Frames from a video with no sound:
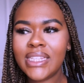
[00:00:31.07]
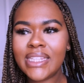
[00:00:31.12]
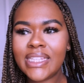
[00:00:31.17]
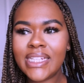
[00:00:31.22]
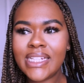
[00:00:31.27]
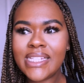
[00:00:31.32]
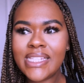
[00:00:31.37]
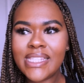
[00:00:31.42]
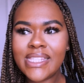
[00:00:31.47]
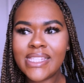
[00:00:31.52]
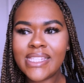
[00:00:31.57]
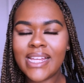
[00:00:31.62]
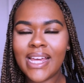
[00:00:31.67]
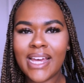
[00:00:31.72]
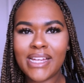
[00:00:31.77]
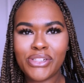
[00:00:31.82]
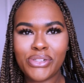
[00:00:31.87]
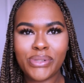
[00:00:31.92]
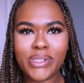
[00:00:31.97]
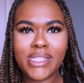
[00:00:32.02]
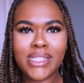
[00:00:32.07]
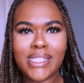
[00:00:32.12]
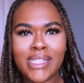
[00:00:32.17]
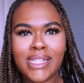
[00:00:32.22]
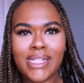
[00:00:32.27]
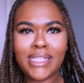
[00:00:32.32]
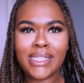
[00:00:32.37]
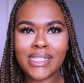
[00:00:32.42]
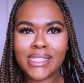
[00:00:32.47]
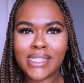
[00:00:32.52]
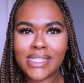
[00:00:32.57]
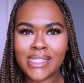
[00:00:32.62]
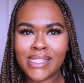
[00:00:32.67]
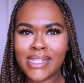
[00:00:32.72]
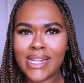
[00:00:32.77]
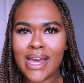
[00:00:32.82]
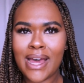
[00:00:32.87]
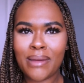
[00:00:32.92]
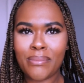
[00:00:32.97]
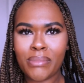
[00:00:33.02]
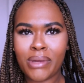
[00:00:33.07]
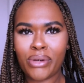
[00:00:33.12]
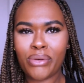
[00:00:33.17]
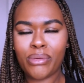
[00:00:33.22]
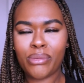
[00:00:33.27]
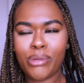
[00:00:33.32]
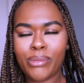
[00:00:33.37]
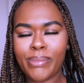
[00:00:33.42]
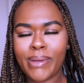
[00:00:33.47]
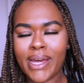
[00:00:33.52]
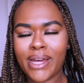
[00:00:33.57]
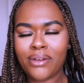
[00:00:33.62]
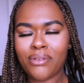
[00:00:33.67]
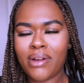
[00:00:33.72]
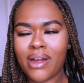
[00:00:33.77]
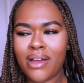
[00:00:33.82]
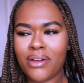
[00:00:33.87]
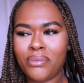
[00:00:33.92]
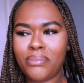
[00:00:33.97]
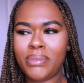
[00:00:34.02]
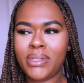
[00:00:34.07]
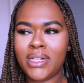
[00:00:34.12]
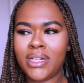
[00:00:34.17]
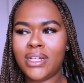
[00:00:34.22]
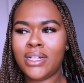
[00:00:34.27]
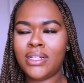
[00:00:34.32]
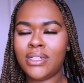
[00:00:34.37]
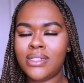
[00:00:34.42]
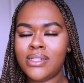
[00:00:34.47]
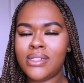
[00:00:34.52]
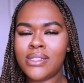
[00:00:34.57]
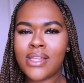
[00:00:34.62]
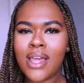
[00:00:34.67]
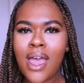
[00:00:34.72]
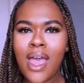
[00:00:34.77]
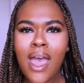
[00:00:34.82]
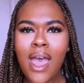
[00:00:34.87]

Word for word: this as you can see this is not my normal background because